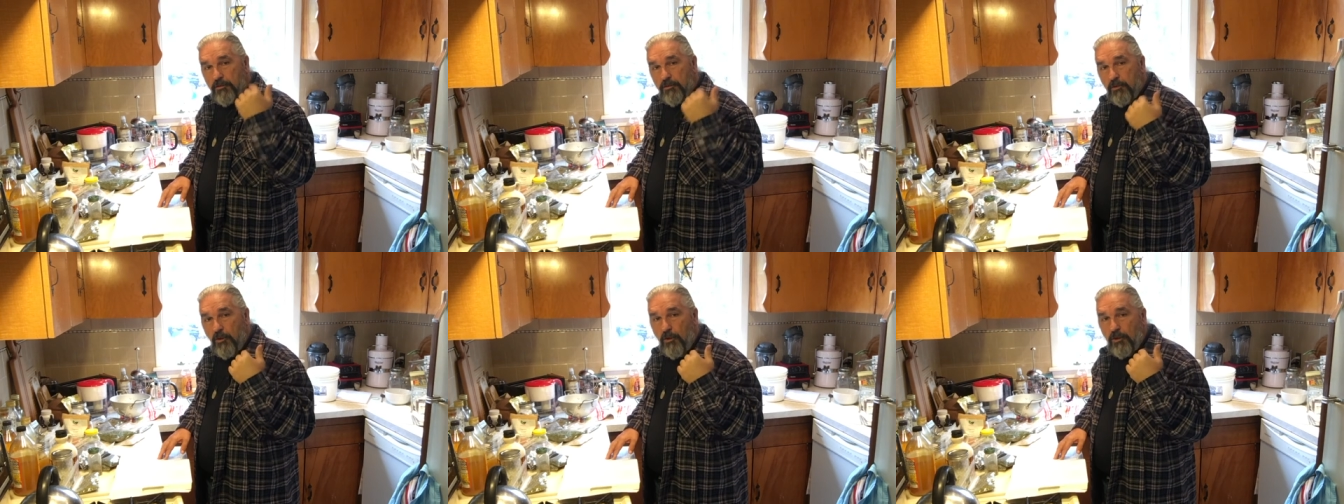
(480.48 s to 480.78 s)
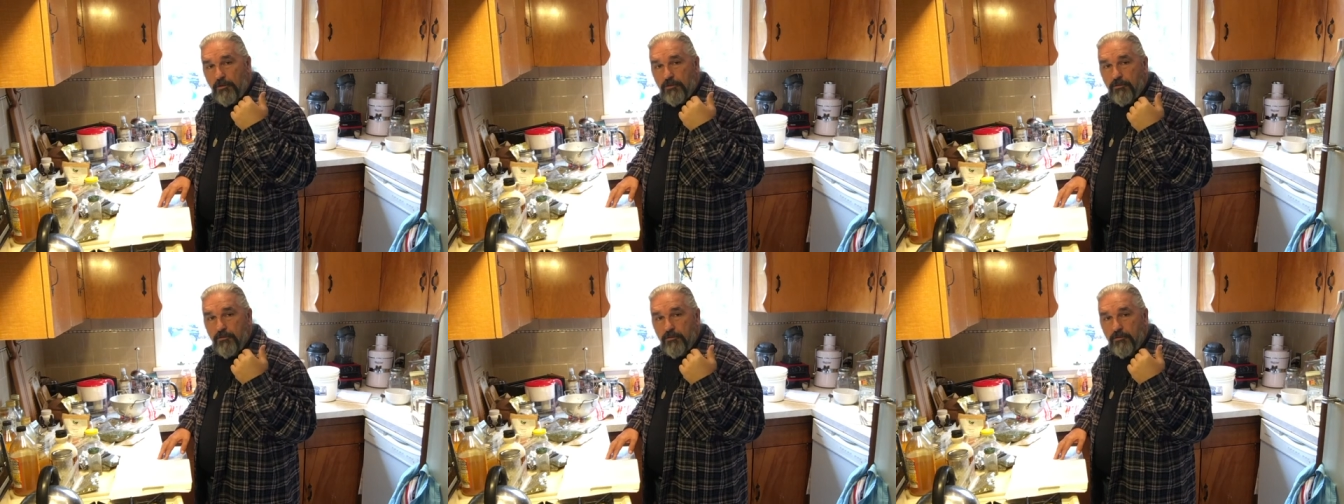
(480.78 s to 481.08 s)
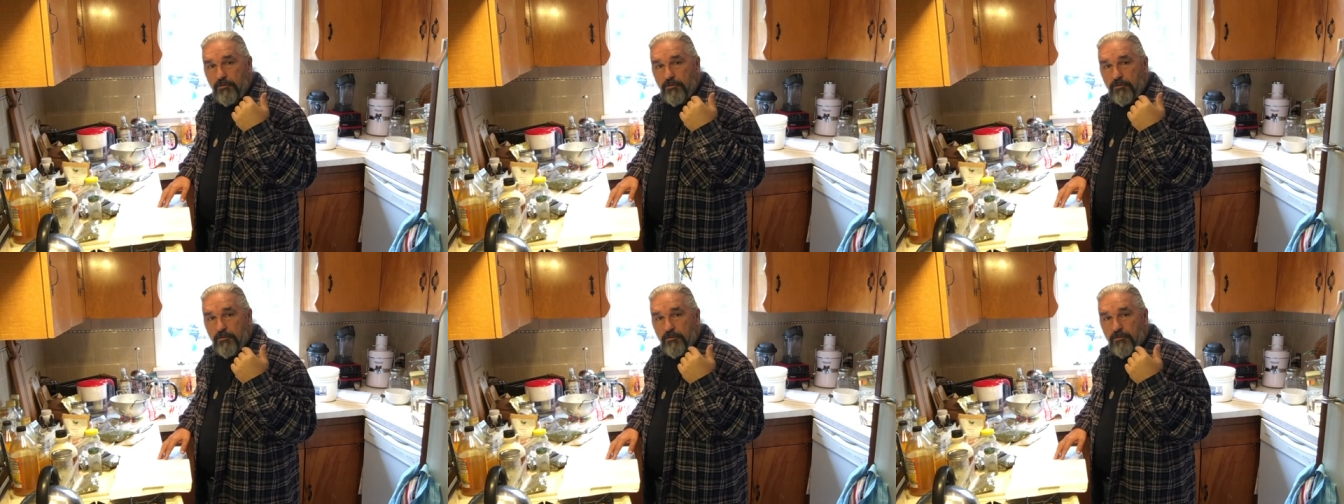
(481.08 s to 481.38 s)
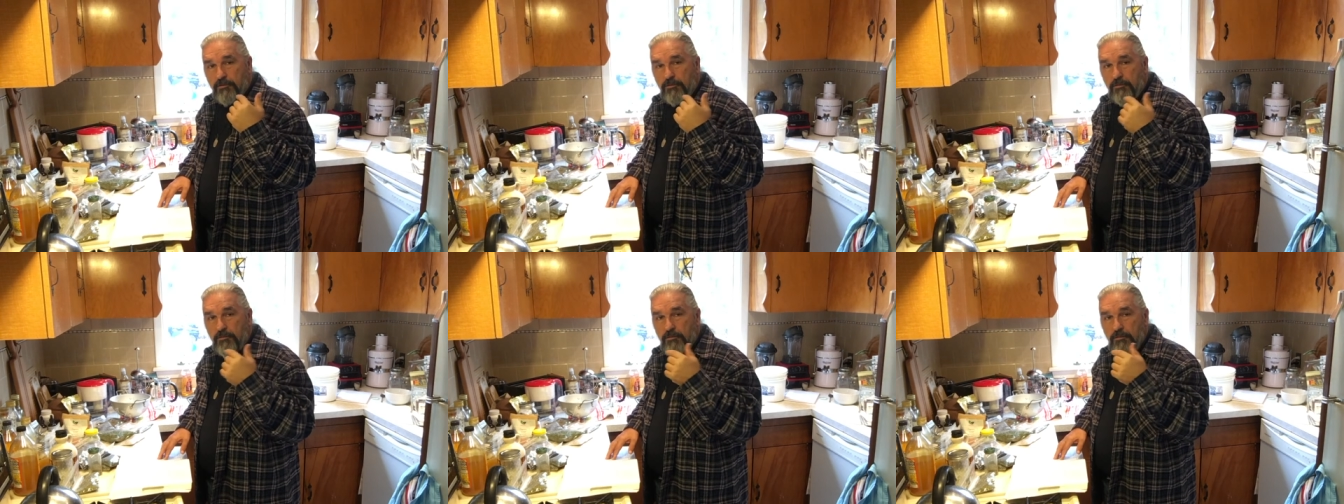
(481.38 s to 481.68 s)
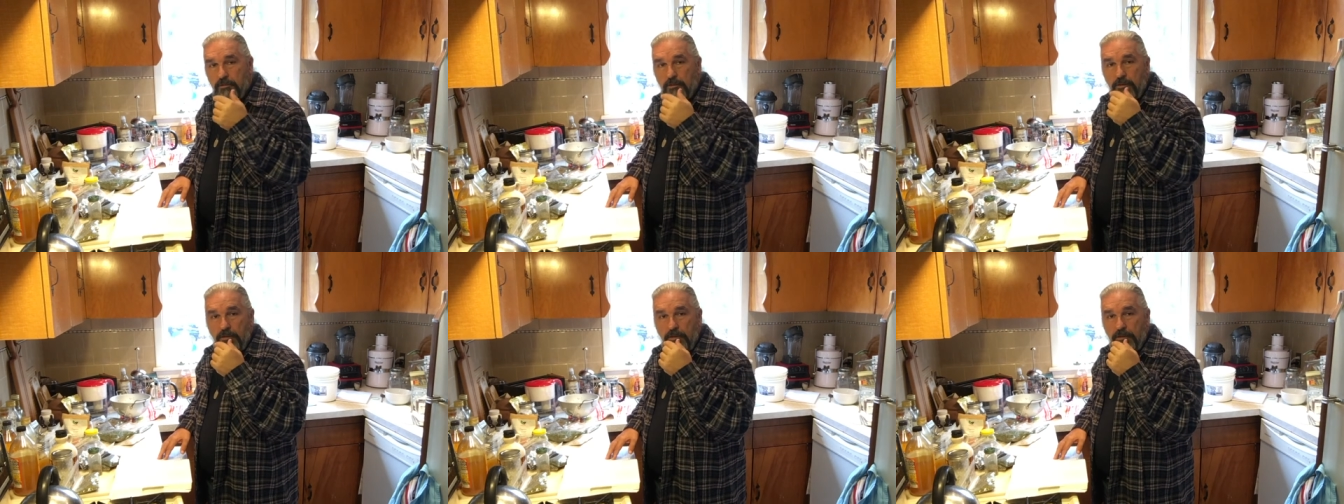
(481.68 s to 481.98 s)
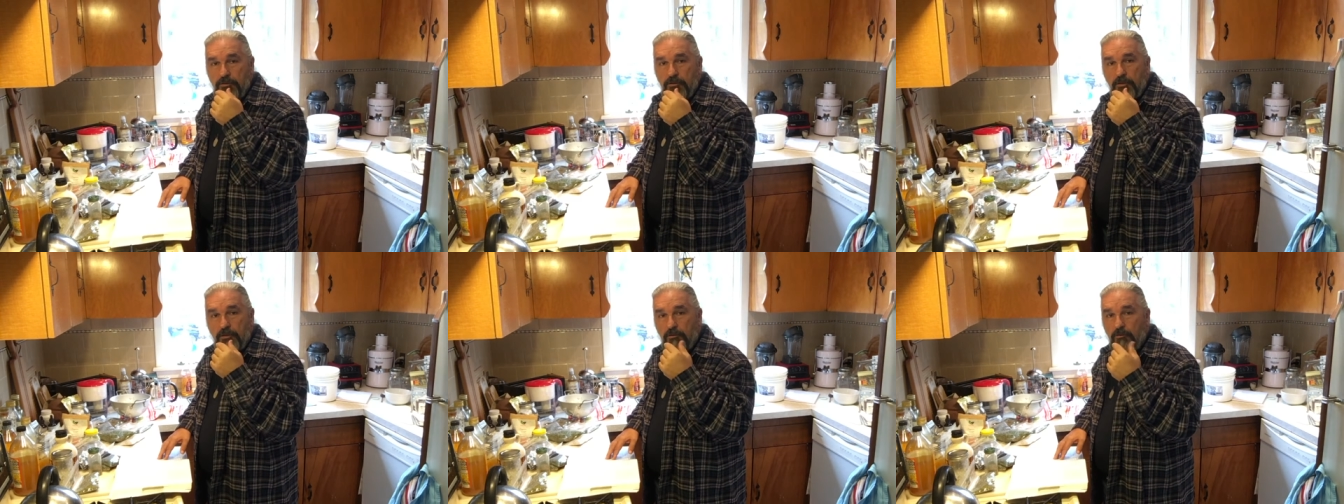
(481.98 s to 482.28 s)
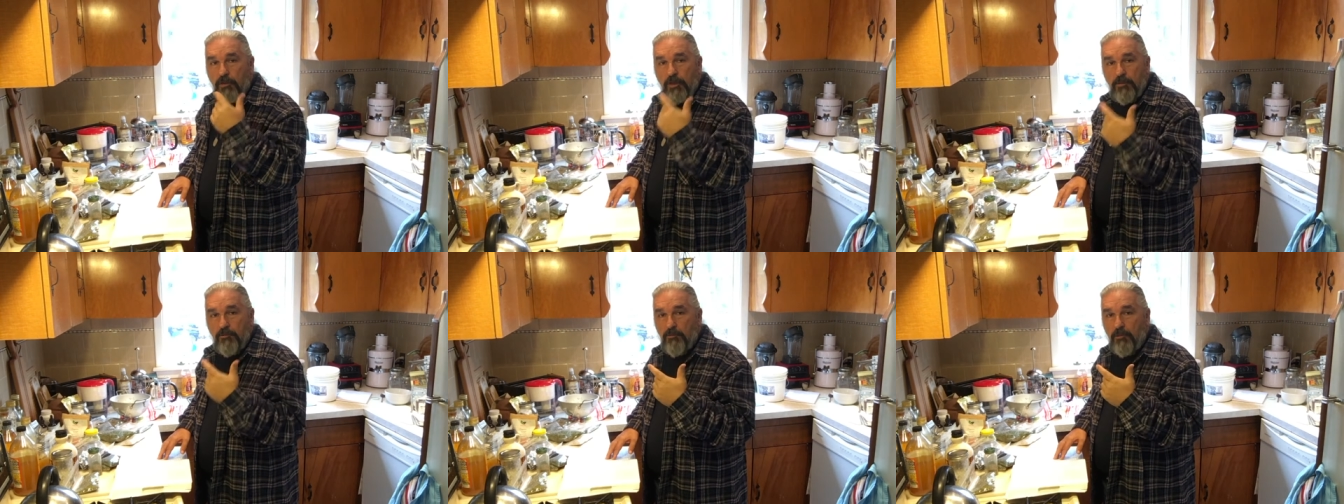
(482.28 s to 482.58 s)
tonsils. It's a
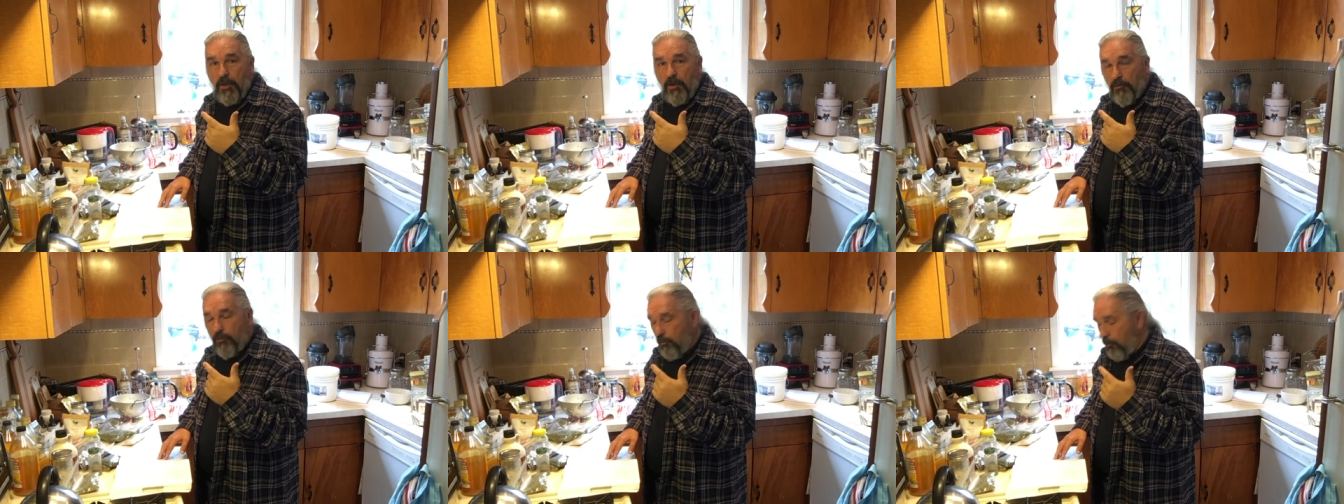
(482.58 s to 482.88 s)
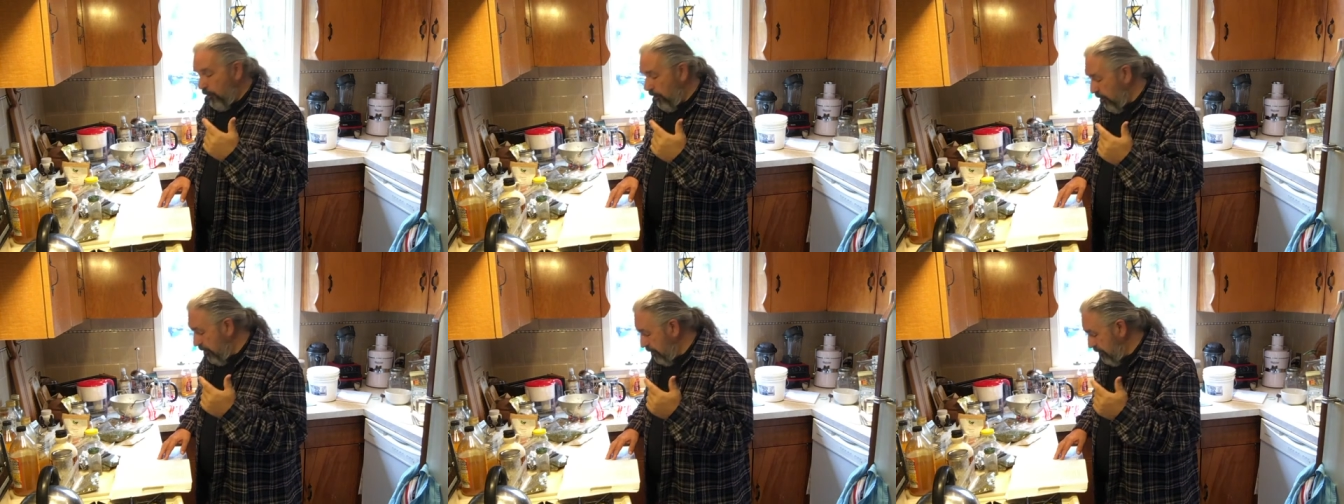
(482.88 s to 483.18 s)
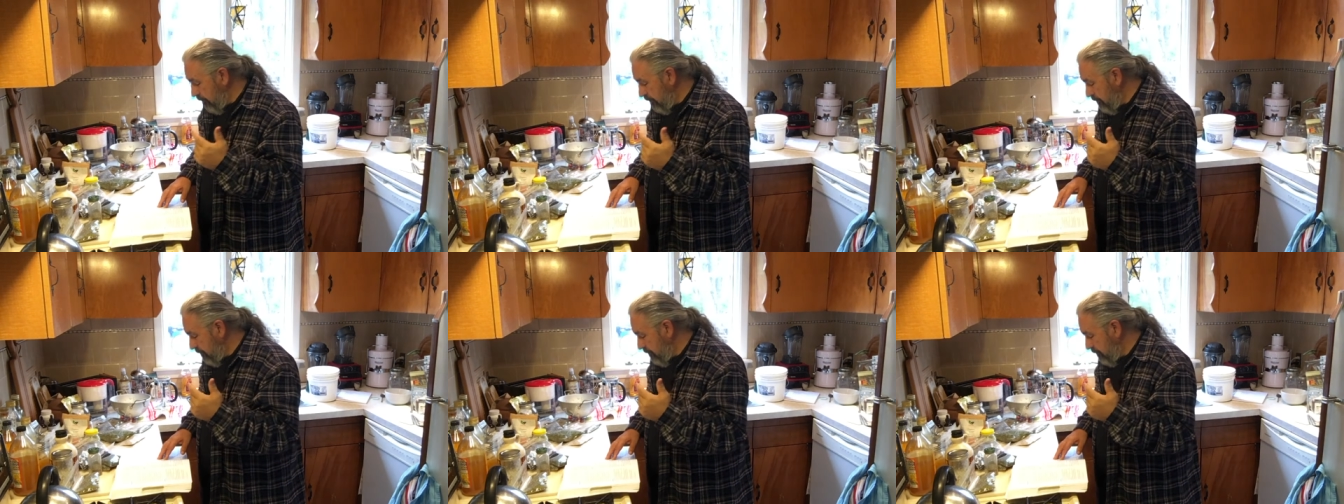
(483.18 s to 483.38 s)
great mouthwash.